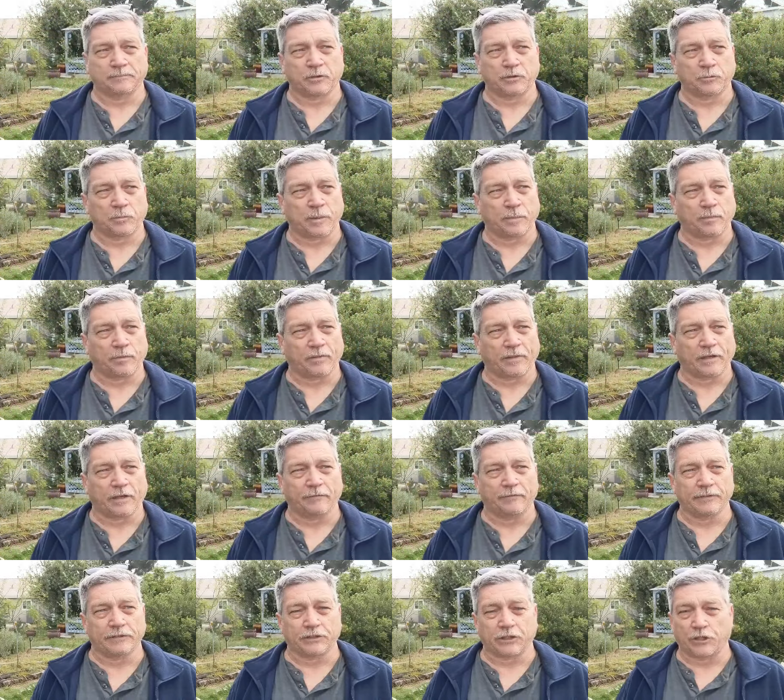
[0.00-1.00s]
most people
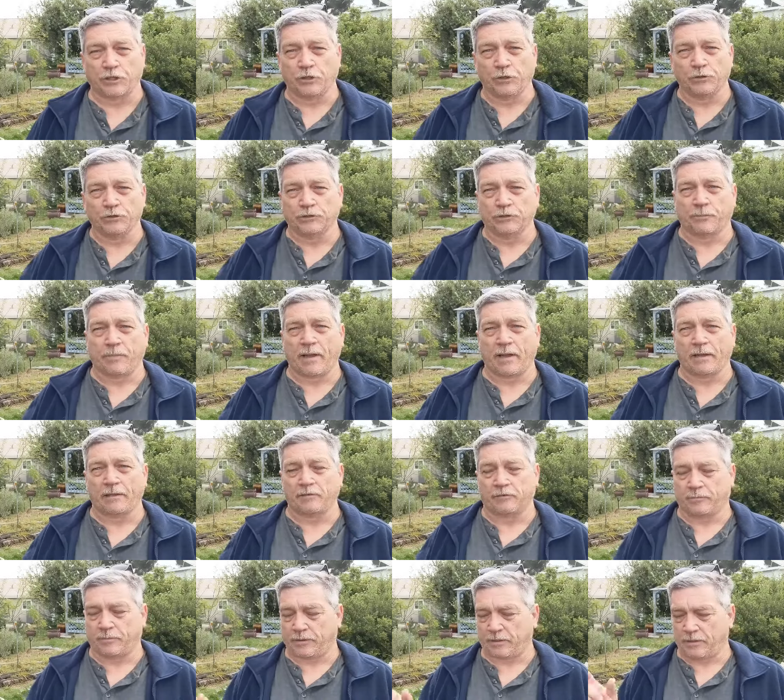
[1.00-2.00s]
think of as a huge
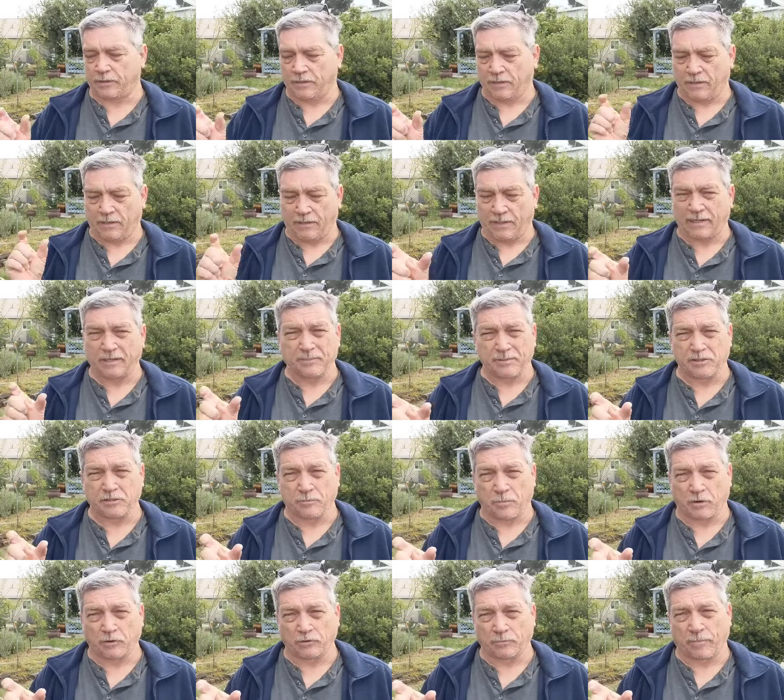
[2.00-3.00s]
space, but they can be
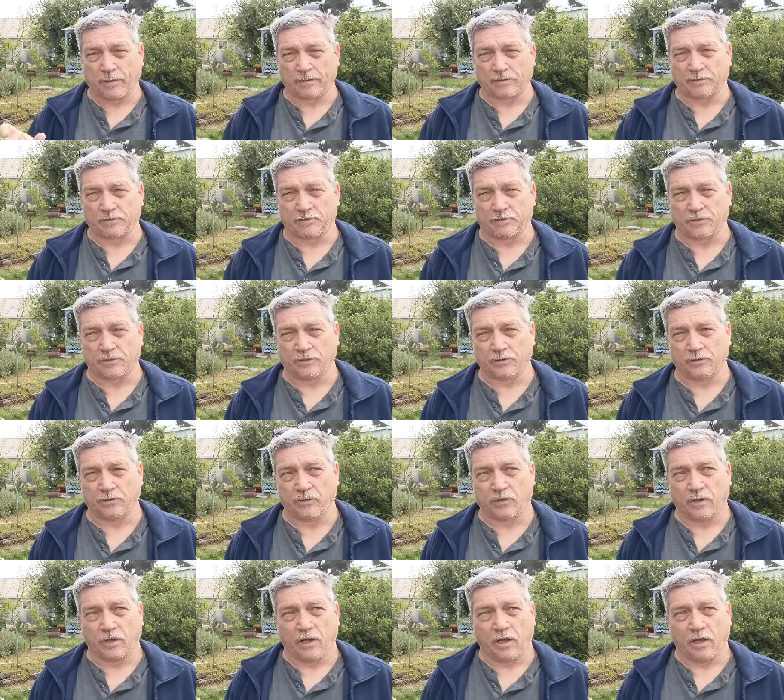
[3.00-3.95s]
small spaces too.